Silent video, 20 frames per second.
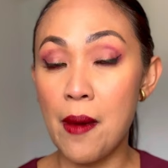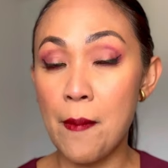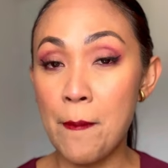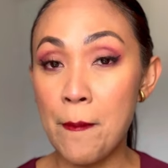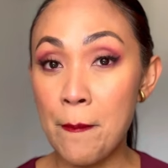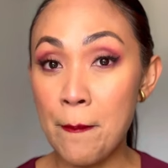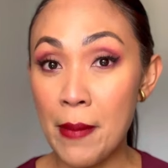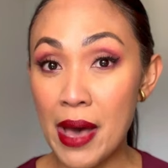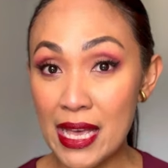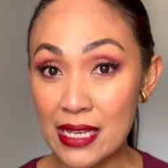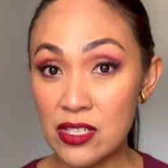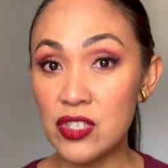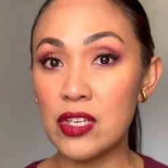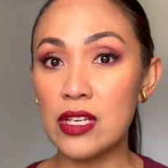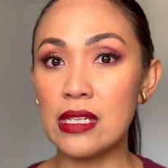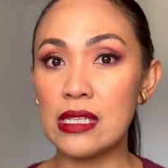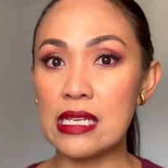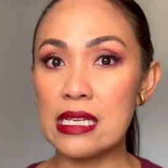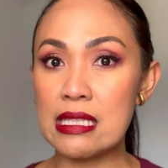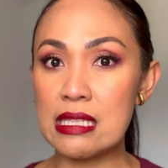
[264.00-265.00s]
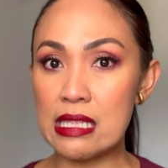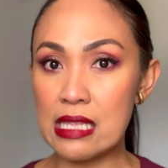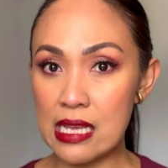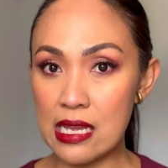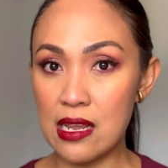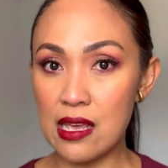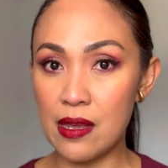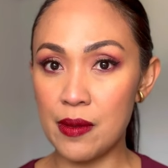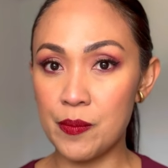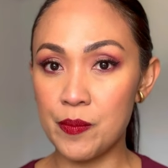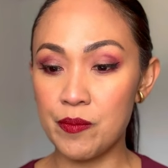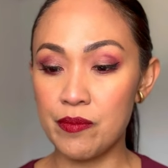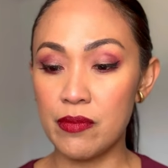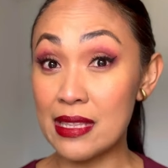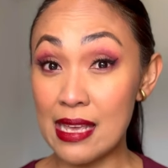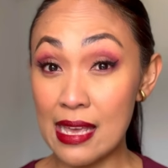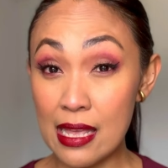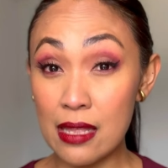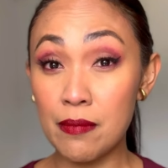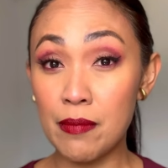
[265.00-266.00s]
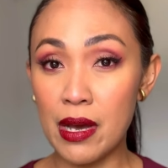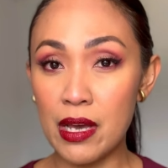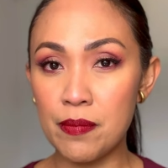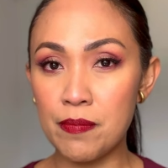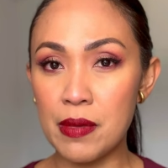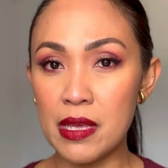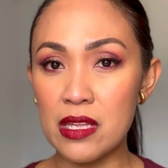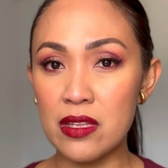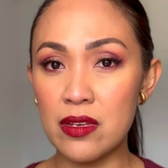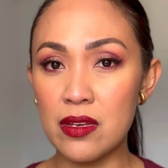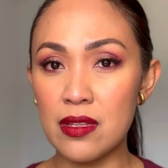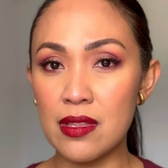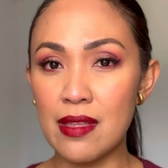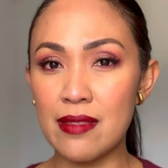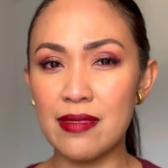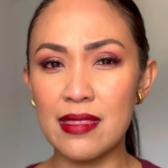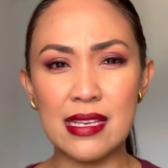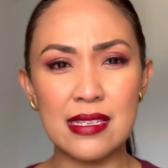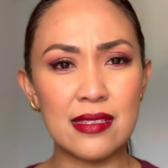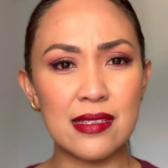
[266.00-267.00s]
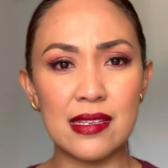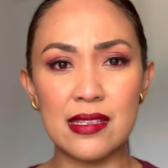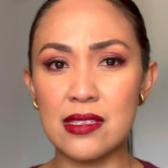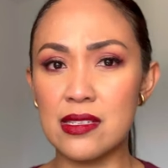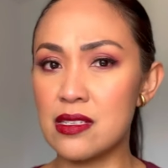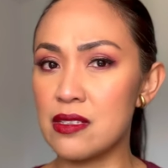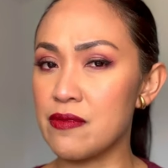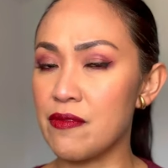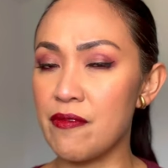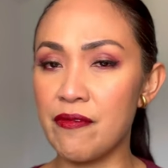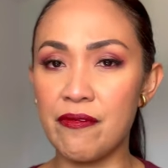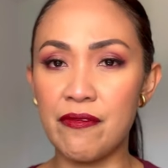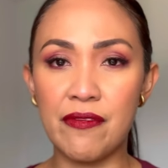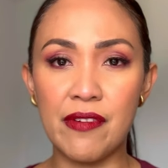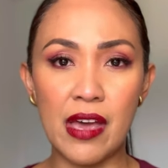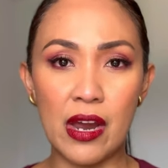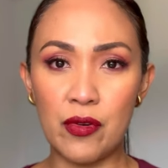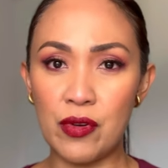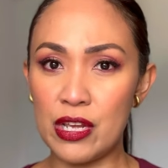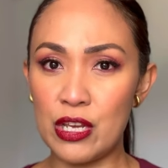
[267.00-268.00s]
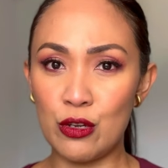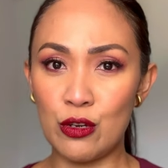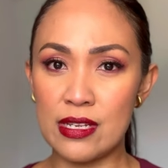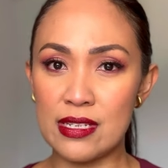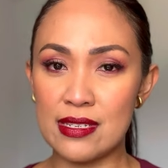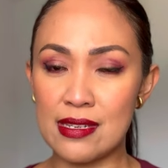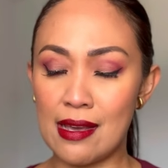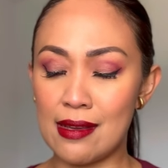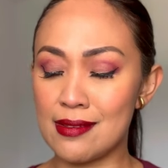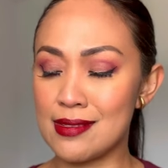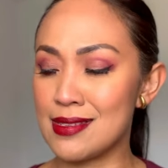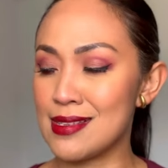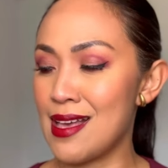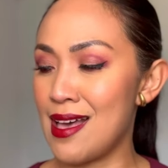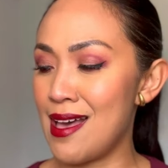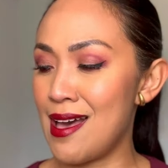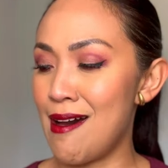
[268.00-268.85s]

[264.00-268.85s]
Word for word: masculine leaning. In my opinion, this is very unisex.